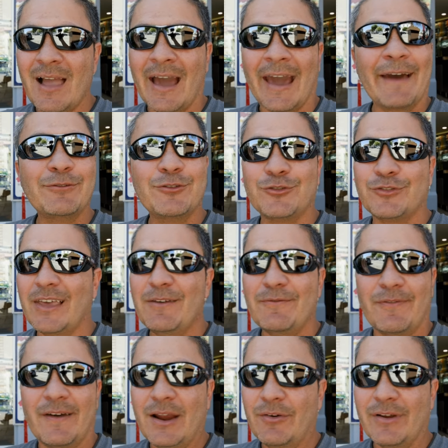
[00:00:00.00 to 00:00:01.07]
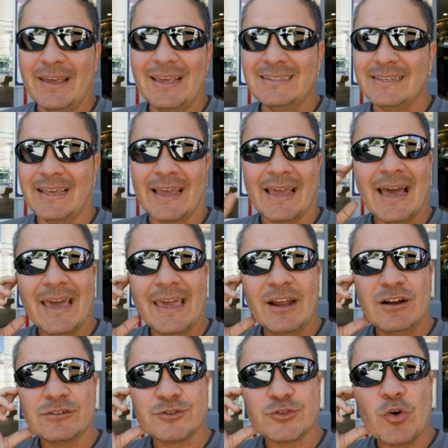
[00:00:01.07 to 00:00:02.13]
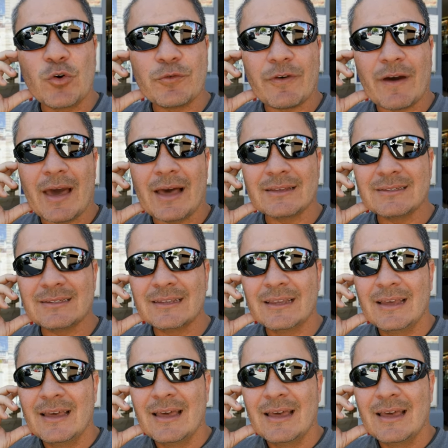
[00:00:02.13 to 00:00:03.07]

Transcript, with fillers: I have to say, very easy. I got here so fast.